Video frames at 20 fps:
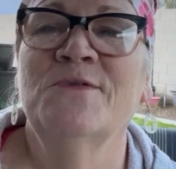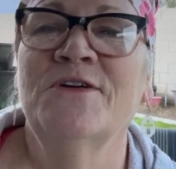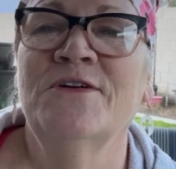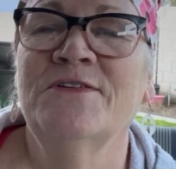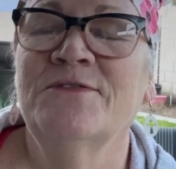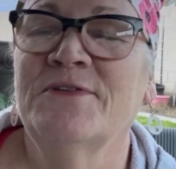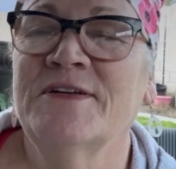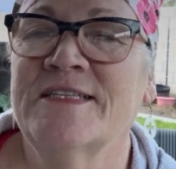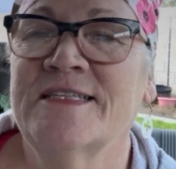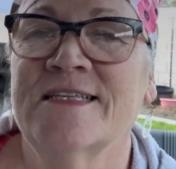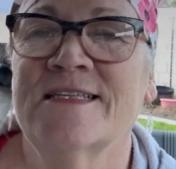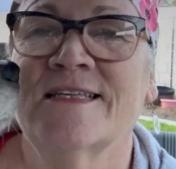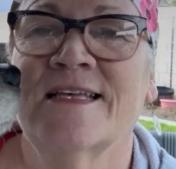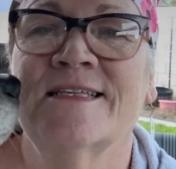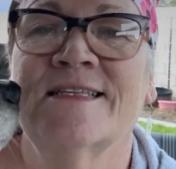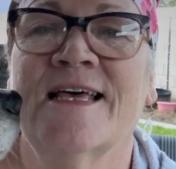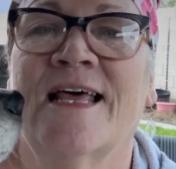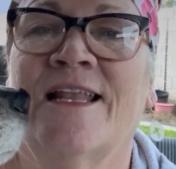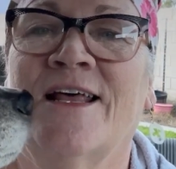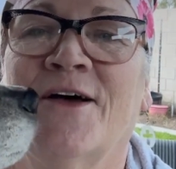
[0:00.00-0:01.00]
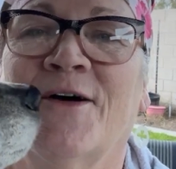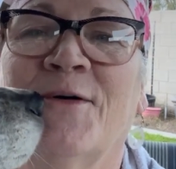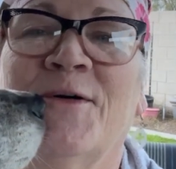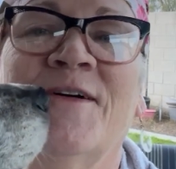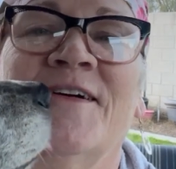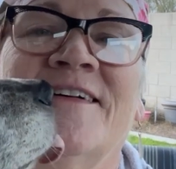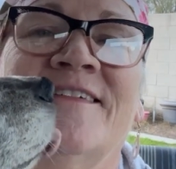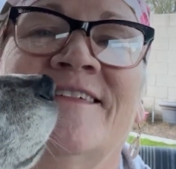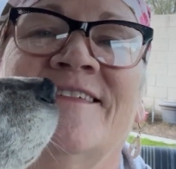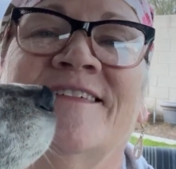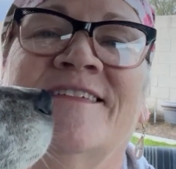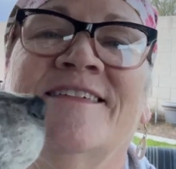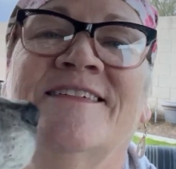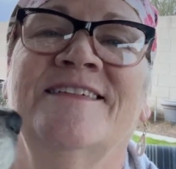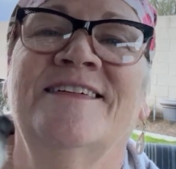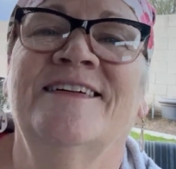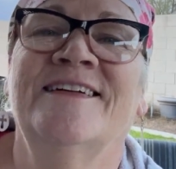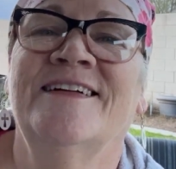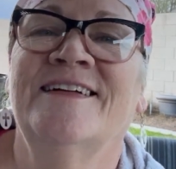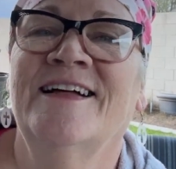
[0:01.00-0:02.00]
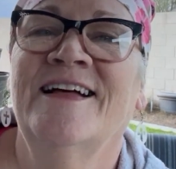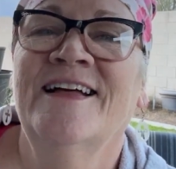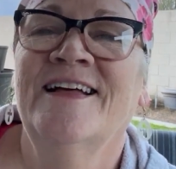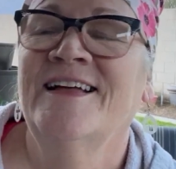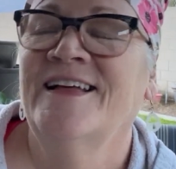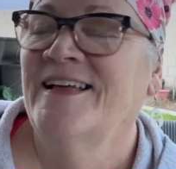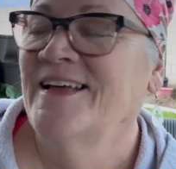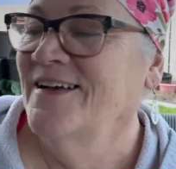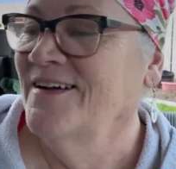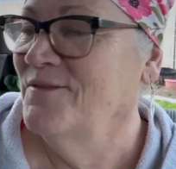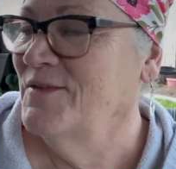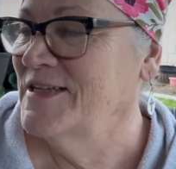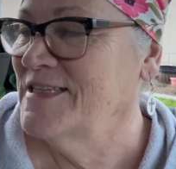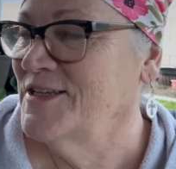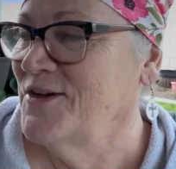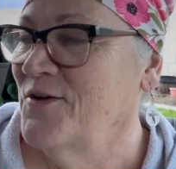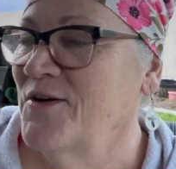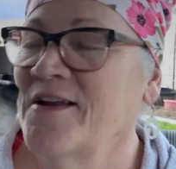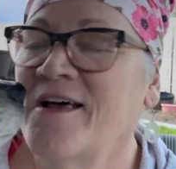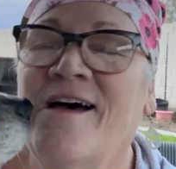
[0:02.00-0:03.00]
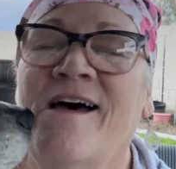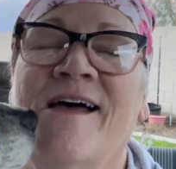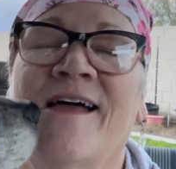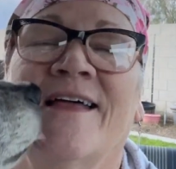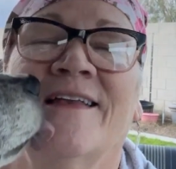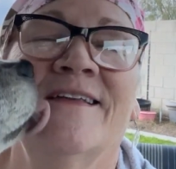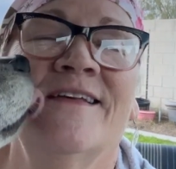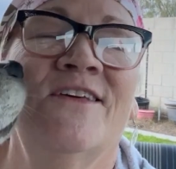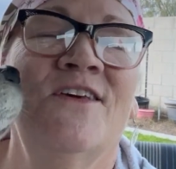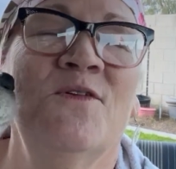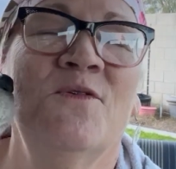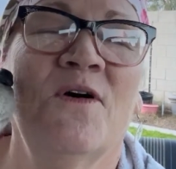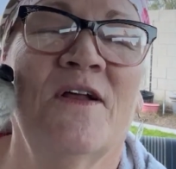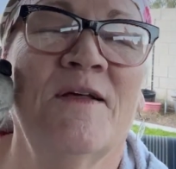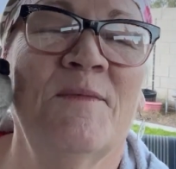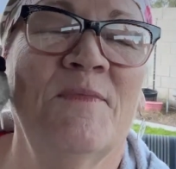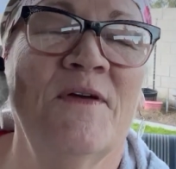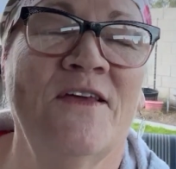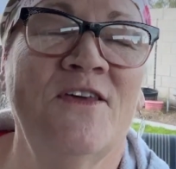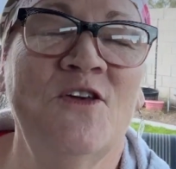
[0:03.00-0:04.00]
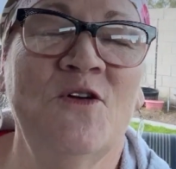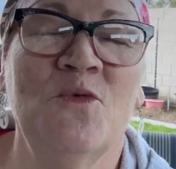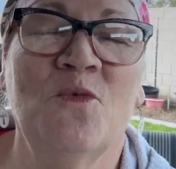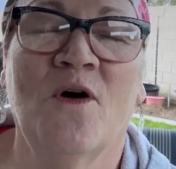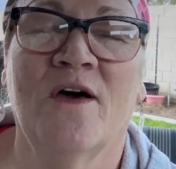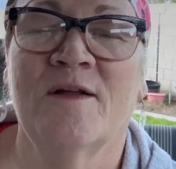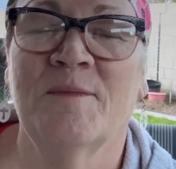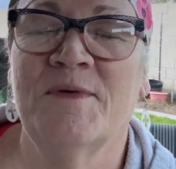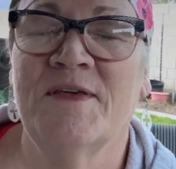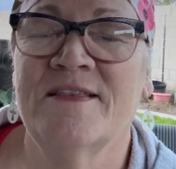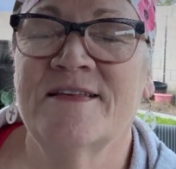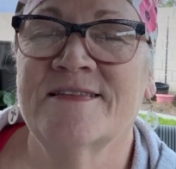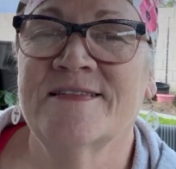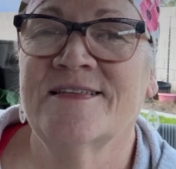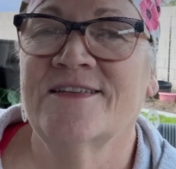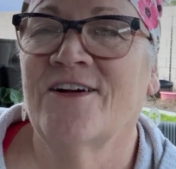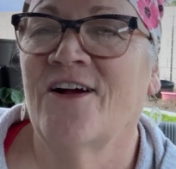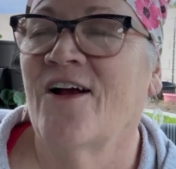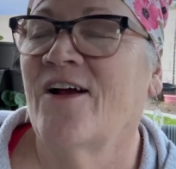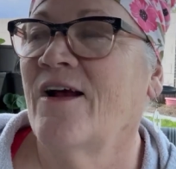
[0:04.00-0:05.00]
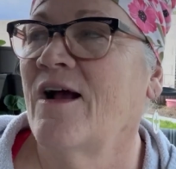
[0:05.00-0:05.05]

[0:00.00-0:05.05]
Racy says hello. What's going on? You want to be the star.